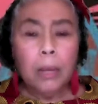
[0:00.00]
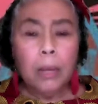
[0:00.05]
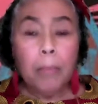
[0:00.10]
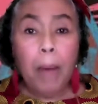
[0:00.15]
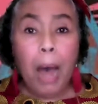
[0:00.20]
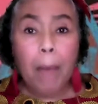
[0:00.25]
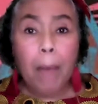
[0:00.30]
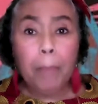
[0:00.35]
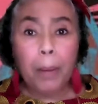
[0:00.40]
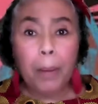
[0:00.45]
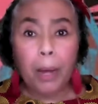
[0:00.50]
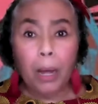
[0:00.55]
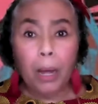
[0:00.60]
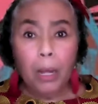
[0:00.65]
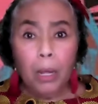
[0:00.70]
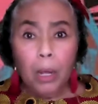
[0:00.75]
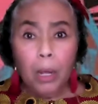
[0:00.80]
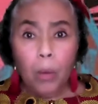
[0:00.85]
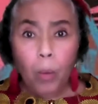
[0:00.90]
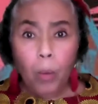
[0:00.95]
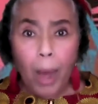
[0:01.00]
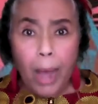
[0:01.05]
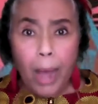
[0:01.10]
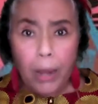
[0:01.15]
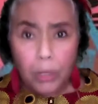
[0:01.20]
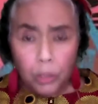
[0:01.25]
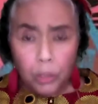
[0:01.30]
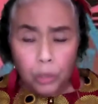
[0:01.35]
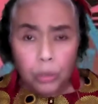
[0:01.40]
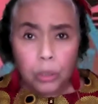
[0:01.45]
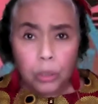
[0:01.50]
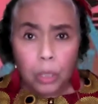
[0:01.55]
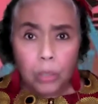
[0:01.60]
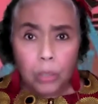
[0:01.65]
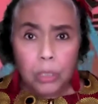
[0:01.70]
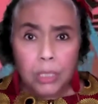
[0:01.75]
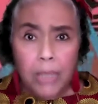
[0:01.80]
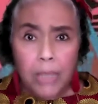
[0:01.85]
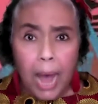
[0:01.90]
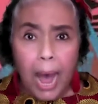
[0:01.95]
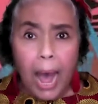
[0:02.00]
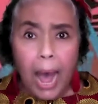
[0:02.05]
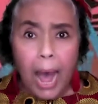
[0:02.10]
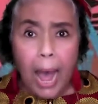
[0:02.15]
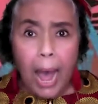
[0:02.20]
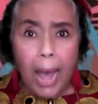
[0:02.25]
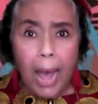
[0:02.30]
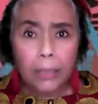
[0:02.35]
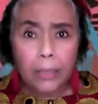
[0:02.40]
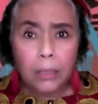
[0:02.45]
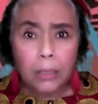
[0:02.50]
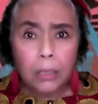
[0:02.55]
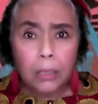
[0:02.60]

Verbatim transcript: Papa, why are you so sad?